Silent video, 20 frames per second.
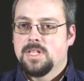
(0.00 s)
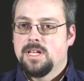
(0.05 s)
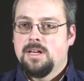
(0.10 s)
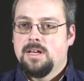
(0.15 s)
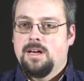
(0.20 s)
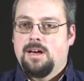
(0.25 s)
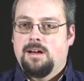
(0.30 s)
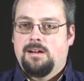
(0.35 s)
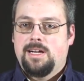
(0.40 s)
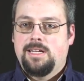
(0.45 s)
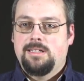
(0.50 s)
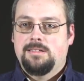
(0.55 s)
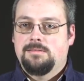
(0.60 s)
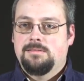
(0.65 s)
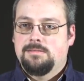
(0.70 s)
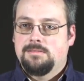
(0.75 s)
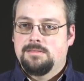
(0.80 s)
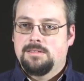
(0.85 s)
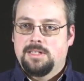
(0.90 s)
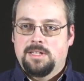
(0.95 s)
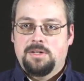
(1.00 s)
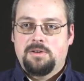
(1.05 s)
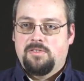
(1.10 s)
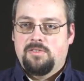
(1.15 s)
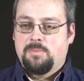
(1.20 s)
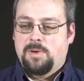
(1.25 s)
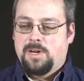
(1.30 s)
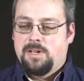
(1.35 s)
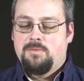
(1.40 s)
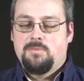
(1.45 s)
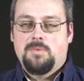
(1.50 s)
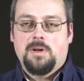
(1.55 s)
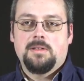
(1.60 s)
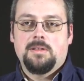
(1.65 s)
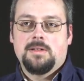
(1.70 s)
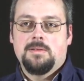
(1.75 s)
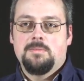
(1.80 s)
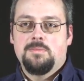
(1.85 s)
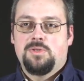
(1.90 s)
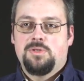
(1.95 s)
All right, hello everybody.
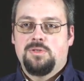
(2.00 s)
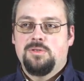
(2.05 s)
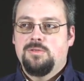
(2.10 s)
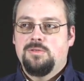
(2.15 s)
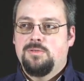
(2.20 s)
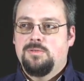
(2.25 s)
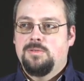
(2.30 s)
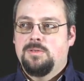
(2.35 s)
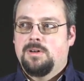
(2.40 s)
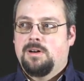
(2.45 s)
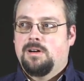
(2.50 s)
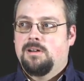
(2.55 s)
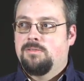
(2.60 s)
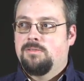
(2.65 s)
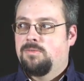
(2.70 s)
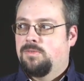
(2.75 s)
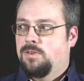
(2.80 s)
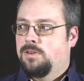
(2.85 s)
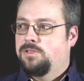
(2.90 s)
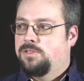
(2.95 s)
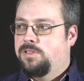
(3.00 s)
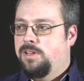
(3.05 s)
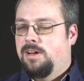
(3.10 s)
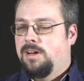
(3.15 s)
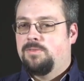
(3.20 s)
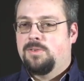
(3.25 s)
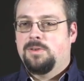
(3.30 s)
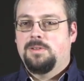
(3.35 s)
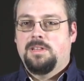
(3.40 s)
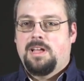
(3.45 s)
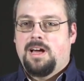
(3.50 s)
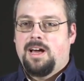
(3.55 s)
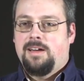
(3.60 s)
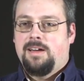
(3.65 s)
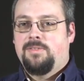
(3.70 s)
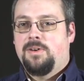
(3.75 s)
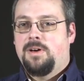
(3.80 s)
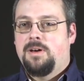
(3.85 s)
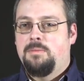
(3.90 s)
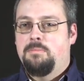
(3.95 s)
Welcome to our first ever
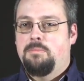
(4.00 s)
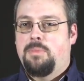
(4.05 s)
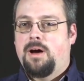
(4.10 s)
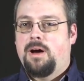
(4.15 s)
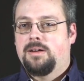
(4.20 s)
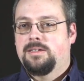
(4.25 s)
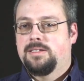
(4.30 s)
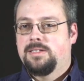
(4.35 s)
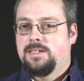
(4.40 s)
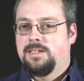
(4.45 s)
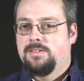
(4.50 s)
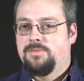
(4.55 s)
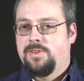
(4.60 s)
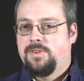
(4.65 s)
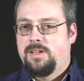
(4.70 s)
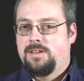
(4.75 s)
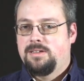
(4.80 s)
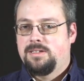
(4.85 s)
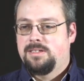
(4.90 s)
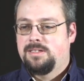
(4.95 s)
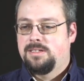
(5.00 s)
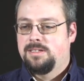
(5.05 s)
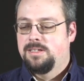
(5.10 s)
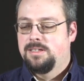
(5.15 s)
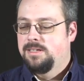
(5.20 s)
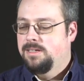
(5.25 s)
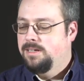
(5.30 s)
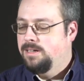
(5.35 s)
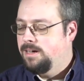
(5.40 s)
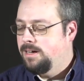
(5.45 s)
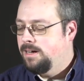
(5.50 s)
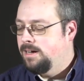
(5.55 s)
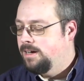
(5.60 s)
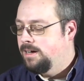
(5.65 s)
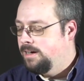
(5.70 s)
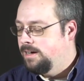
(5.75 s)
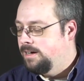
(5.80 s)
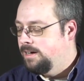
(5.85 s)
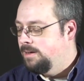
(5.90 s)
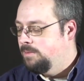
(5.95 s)
live unboxing event.
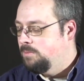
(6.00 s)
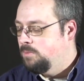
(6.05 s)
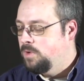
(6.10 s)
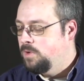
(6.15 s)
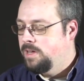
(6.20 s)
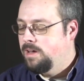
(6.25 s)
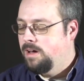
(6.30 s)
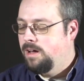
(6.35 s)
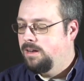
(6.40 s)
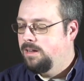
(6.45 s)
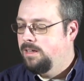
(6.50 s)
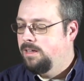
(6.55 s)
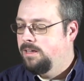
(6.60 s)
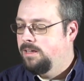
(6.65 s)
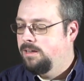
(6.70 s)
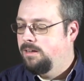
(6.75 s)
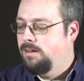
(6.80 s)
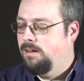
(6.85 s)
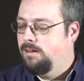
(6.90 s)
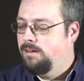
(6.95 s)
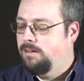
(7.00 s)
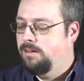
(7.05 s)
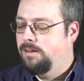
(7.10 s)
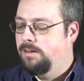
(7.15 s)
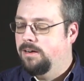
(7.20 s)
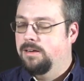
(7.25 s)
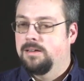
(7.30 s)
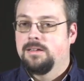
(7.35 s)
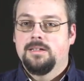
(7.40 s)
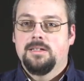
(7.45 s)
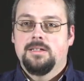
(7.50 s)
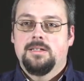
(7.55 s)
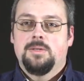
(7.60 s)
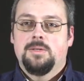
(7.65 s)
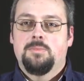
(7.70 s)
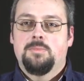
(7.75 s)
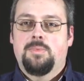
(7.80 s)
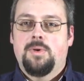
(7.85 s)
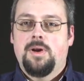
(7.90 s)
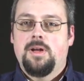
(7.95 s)
We got in our
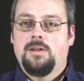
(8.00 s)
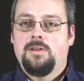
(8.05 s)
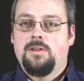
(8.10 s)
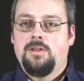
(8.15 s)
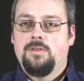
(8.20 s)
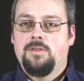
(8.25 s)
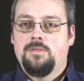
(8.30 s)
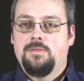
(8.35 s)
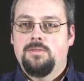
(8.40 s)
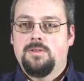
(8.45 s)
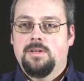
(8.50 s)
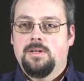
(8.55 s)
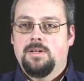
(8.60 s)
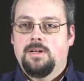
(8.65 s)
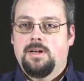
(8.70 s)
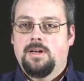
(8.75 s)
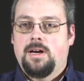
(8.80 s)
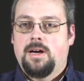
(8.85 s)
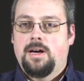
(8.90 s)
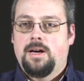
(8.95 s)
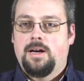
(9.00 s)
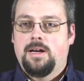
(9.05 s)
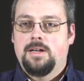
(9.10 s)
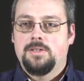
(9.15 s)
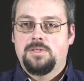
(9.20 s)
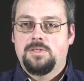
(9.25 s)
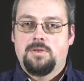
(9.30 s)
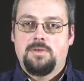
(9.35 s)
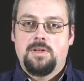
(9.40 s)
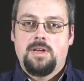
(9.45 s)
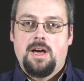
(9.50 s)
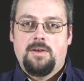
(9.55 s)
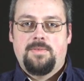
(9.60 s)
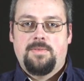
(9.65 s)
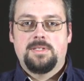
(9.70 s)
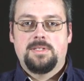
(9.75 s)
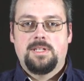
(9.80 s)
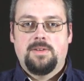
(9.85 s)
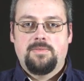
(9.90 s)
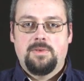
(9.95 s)
brand new Sony
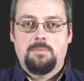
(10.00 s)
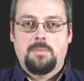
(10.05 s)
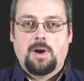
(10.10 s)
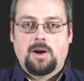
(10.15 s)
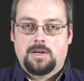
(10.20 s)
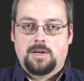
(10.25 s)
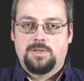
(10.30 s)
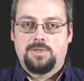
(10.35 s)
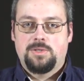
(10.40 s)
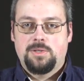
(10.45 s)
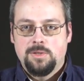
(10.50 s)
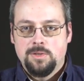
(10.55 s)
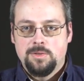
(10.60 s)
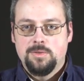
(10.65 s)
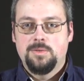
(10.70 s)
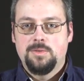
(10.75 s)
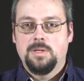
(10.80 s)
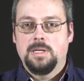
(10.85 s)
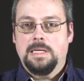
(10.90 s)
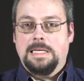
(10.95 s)
FS7 Mark II.